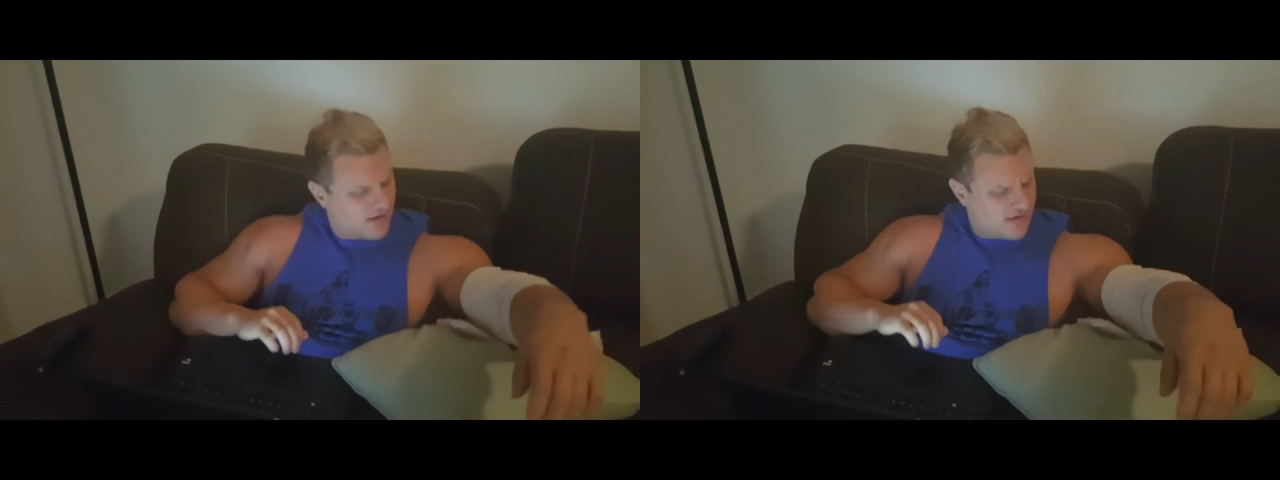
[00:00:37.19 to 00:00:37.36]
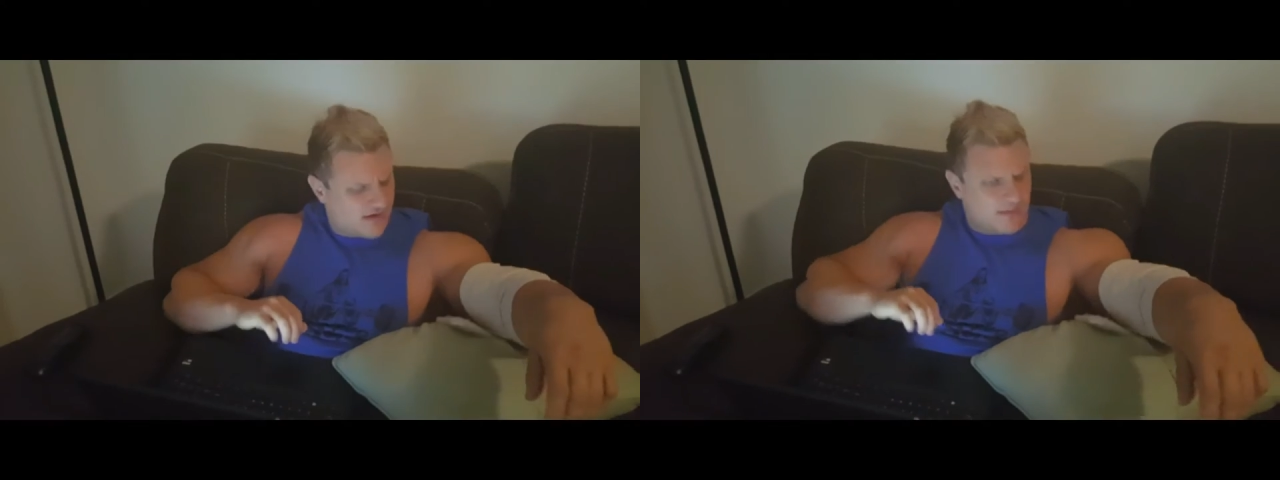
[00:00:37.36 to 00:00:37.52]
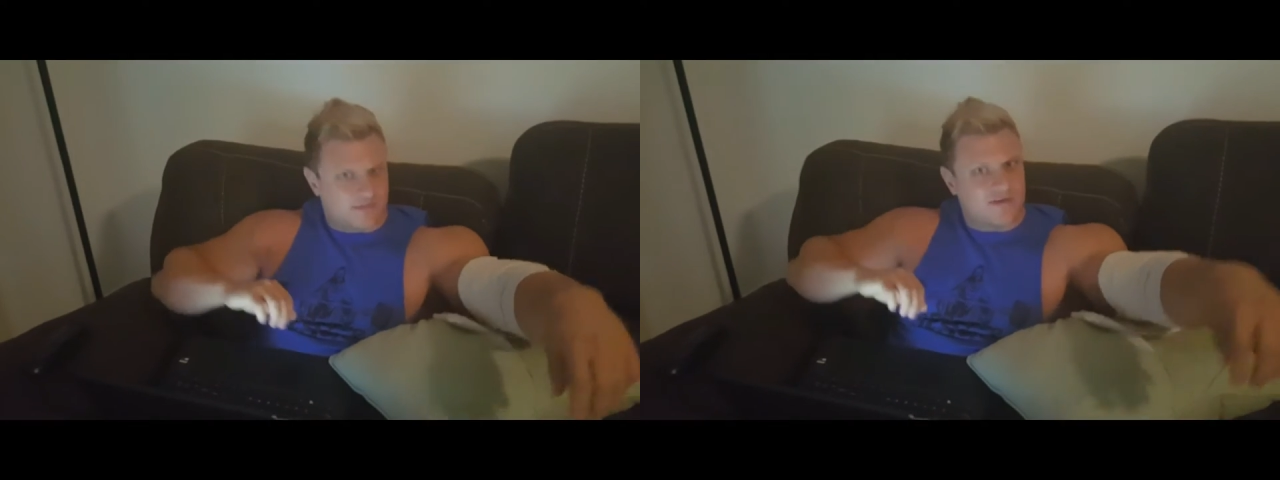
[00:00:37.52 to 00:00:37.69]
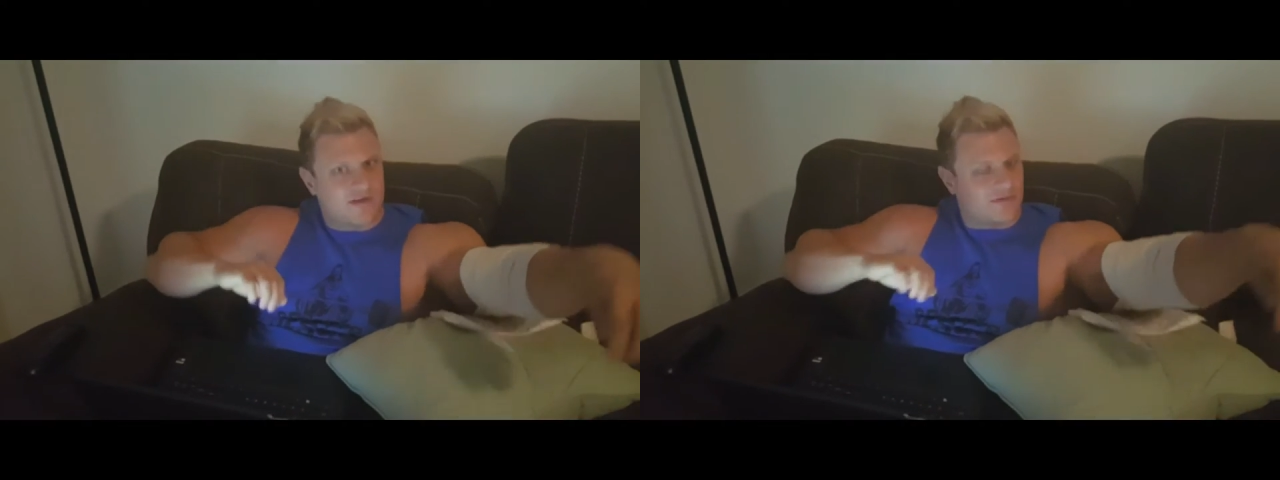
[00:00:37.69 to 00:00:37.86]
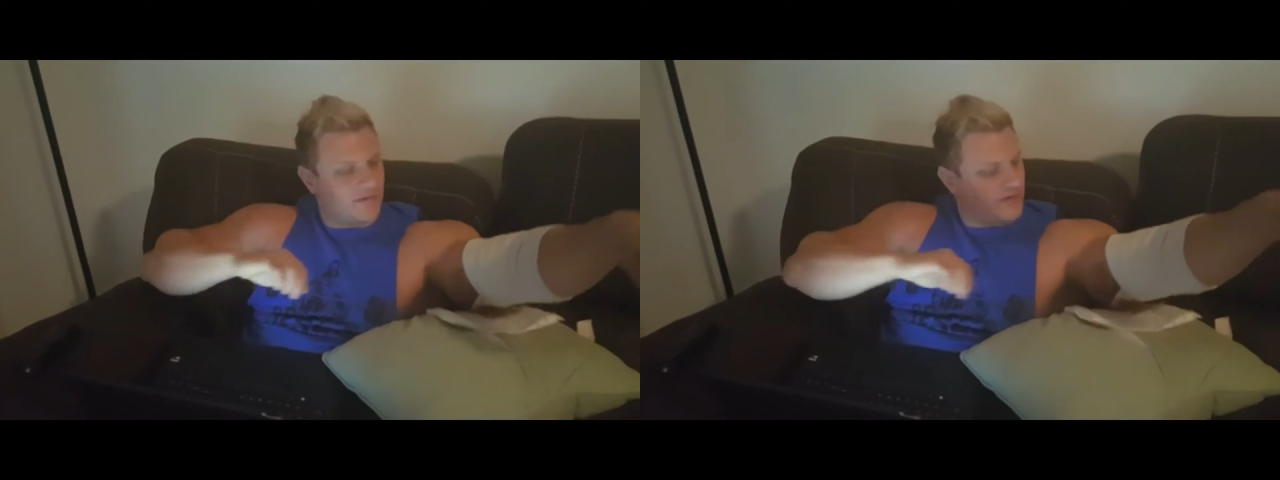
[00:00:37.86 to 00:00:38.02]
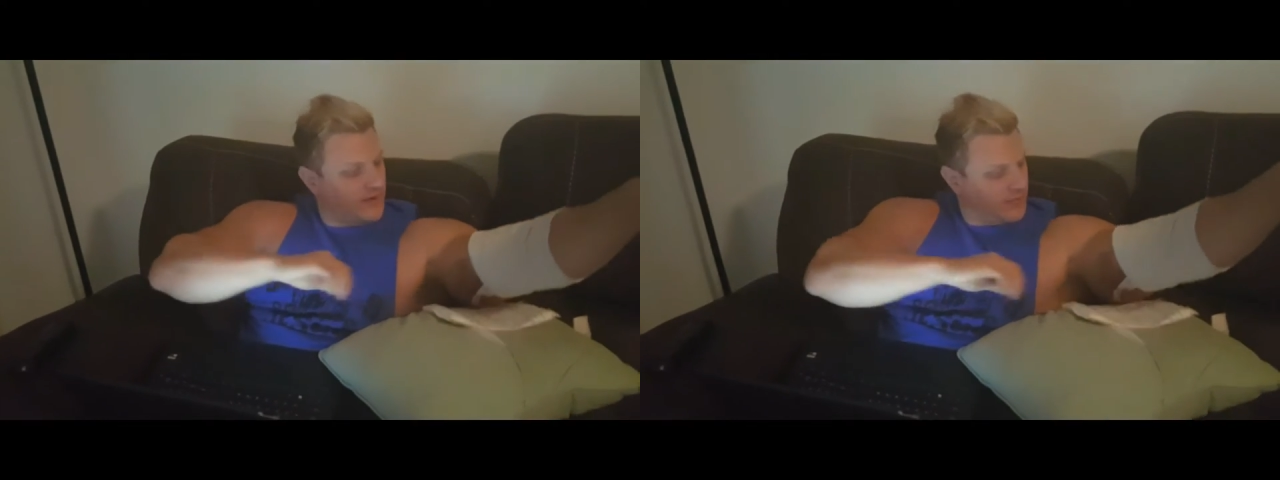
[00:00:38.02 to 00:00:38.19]
oh, I'm still
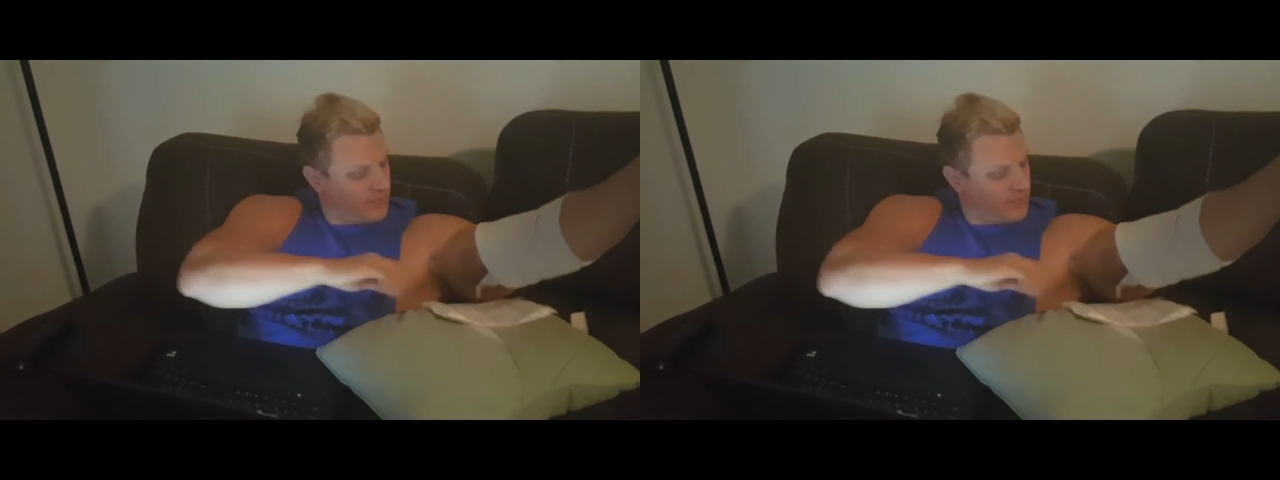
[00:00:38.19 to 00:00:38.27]
really